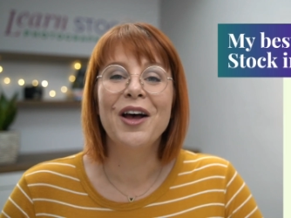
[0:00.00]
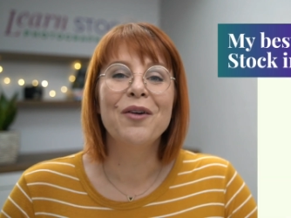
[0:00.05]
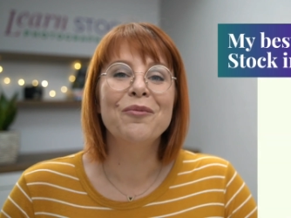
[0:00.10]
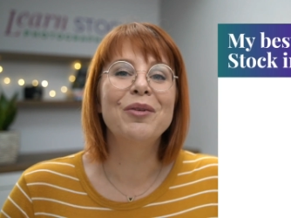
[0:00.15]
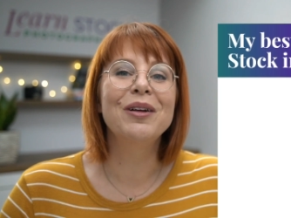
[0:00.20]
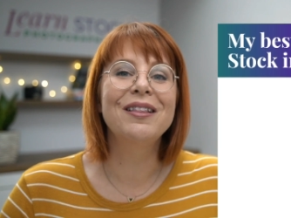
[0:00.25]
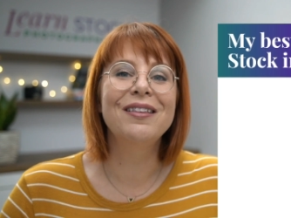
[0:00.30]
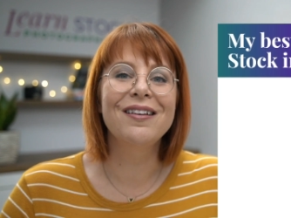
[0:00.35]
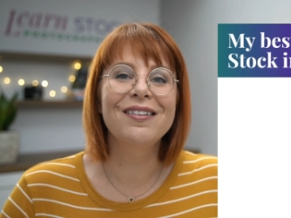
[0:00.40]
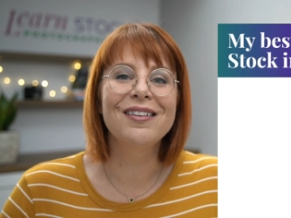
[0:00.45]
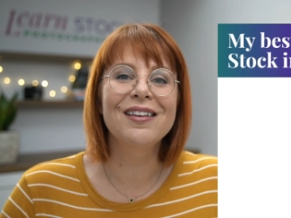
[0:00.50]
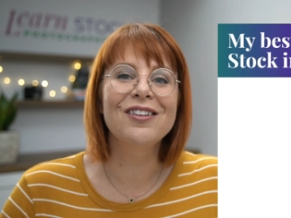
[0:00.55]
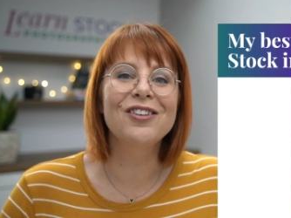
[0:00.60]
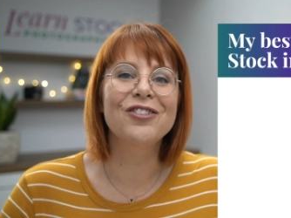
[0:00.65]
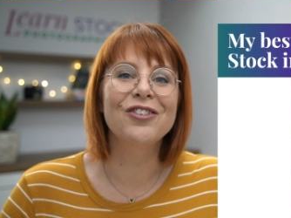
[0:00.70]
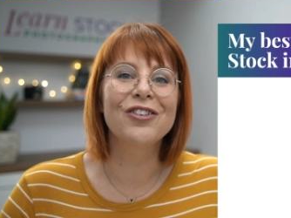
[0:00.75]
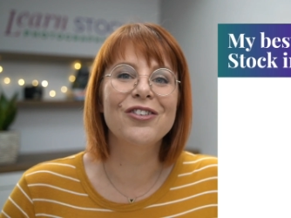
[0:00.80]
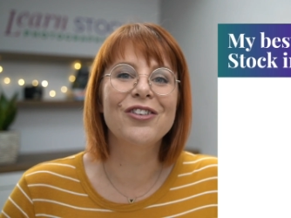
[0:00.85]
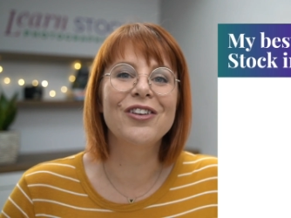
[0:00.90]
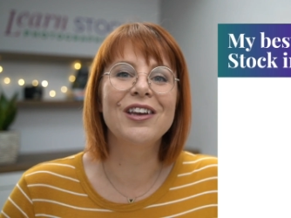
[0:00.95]
but this is
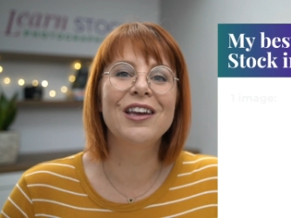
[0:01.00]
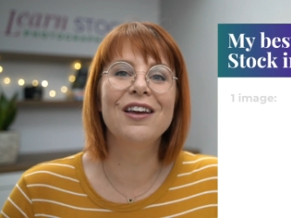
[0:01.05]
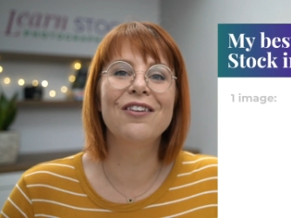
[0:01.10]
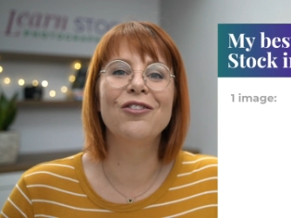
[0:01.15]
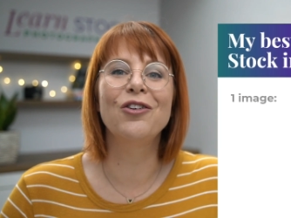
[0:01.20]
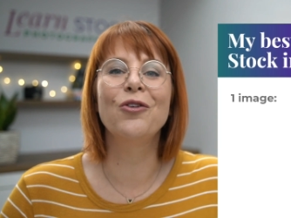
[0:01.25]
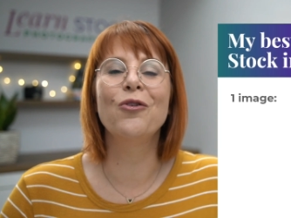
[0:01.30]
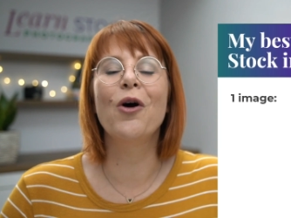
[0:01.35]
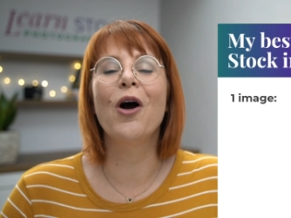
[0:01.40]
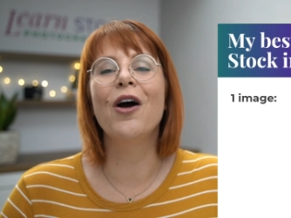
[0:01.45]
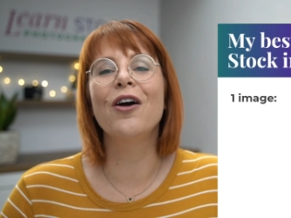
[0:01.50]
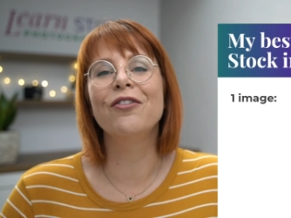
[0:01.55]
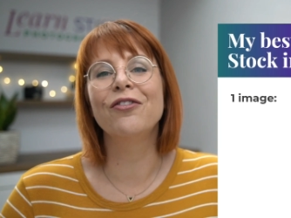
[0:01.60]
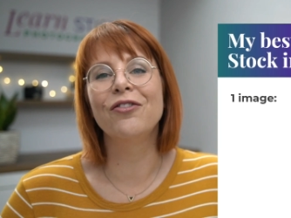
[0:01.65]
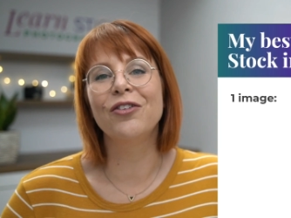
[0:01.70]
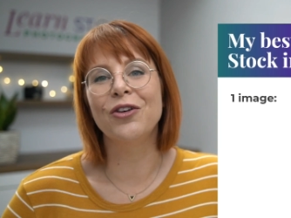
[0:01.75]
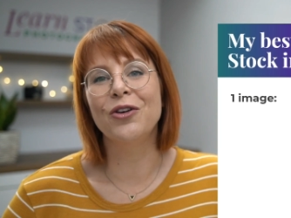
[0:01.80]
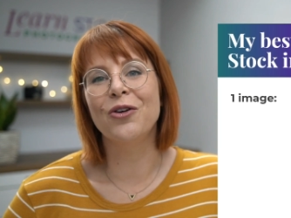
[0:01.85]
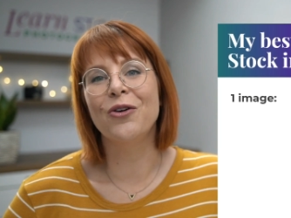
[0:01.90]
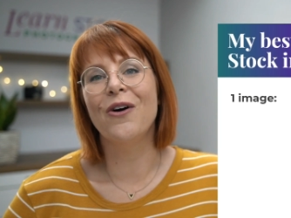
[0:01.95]
just to give you a
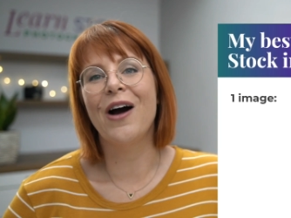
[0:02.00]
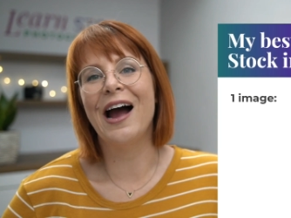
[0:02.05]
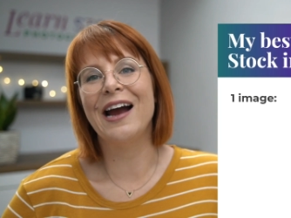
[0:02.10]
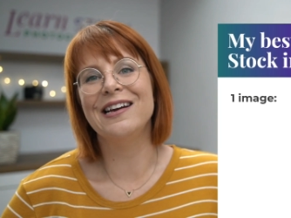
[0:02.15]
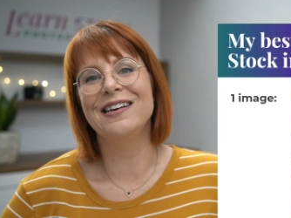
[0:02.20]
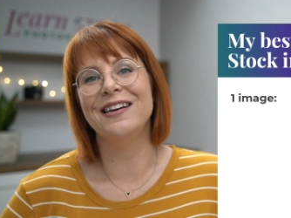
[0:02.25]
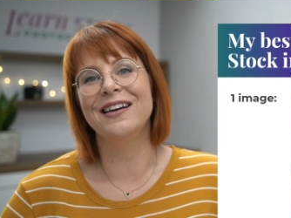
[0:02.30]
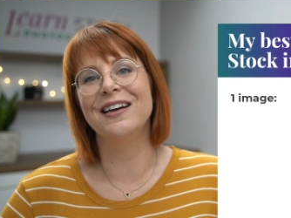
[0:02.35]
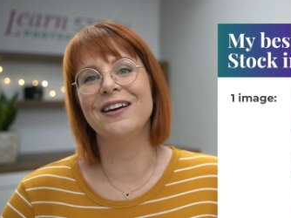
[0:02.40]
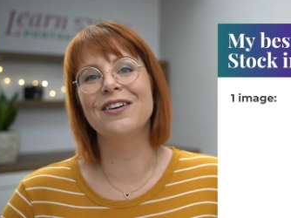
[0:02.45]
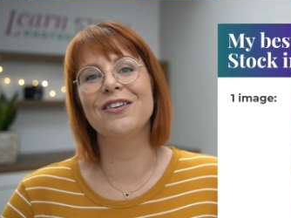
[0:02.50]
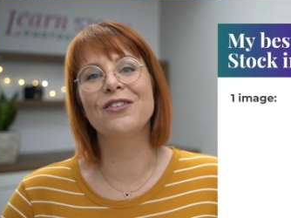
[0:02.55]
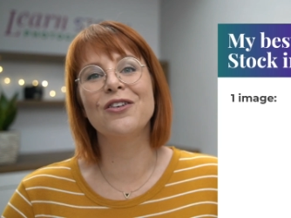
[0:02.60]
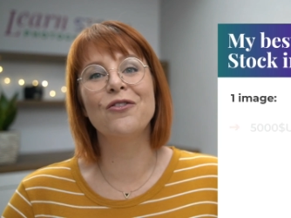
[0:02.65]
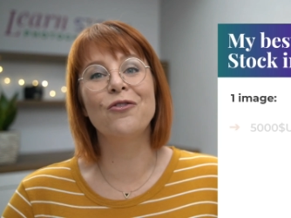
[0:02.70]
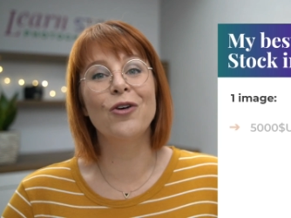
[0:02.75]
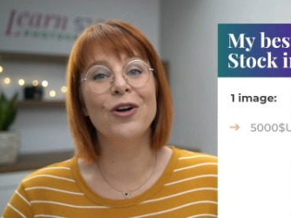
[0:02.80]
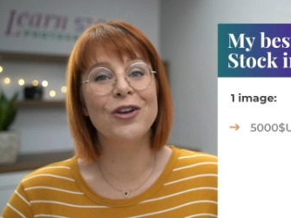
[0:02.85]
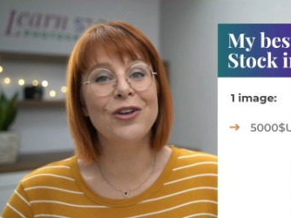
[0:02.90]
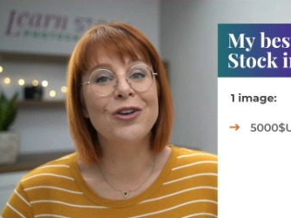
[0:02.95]
few ideas of
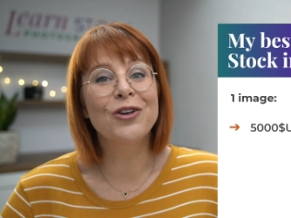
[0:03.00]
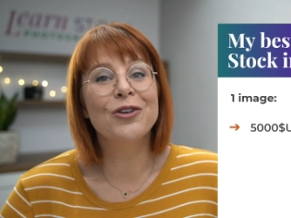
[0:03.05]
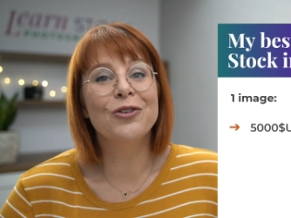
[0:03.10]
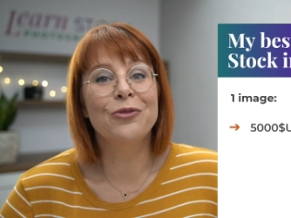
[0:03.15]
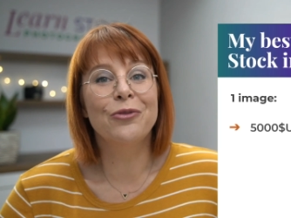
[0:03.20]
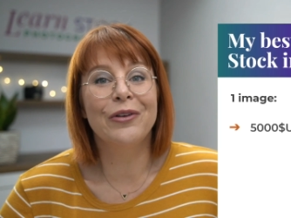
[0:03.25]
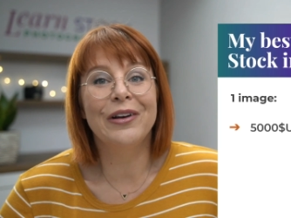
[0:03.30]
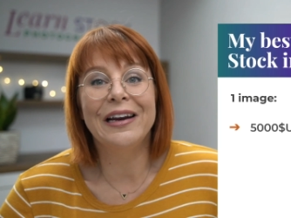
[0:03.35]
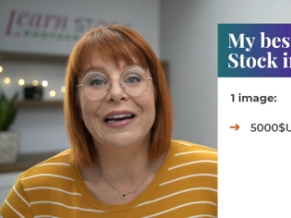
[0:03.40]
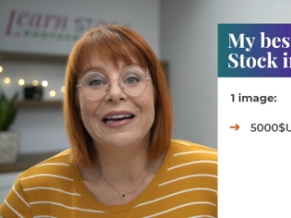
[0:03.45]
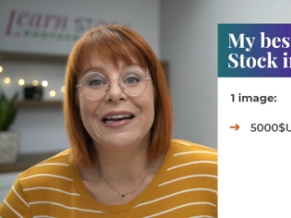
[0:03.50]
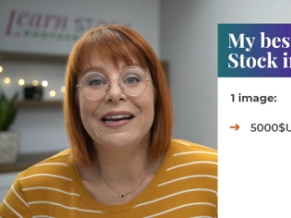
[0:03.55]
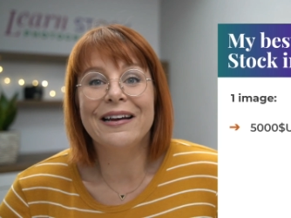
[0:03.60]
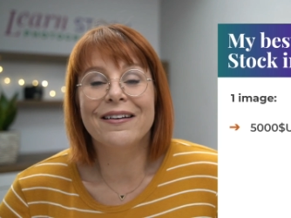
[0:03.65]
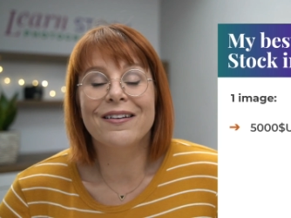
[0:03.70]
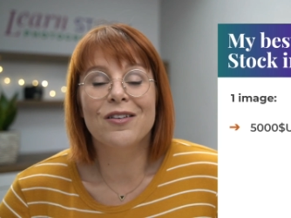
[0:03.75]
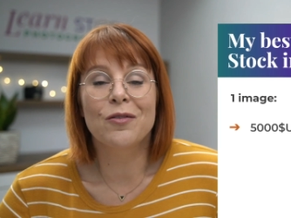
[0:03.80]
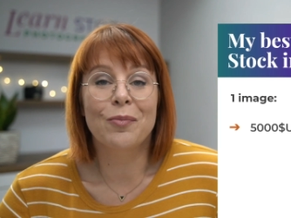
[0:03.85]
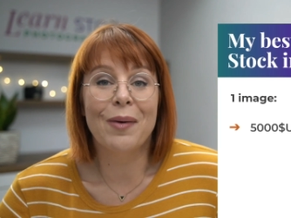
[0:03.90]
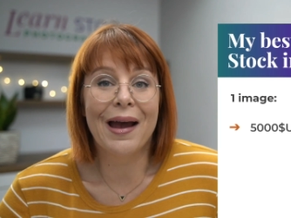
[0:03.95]
what you could really
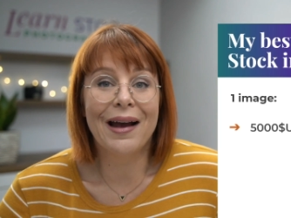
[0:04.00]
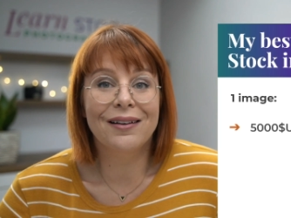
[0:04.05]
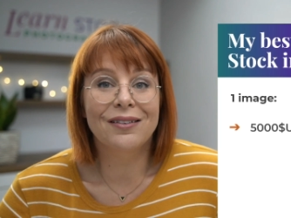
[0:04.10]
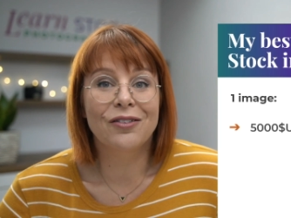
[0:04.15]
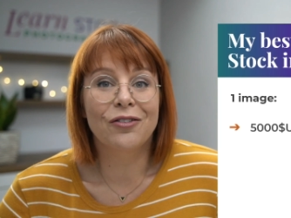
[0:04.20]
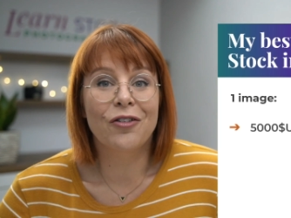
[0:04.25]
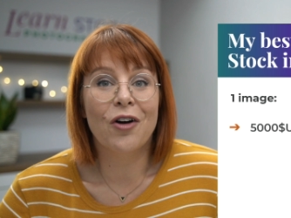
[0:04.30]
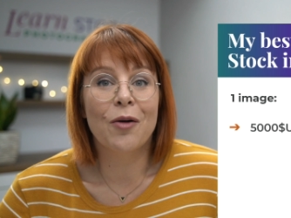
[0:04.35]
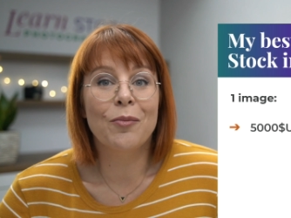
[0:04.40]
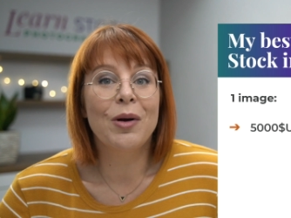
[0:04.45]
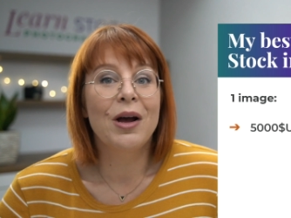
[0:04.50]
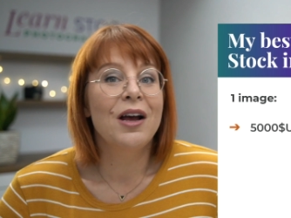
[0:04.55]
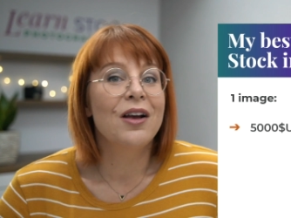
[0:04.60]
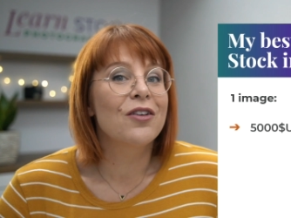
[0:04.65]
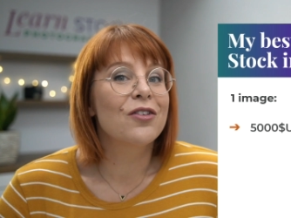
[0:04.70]
expect from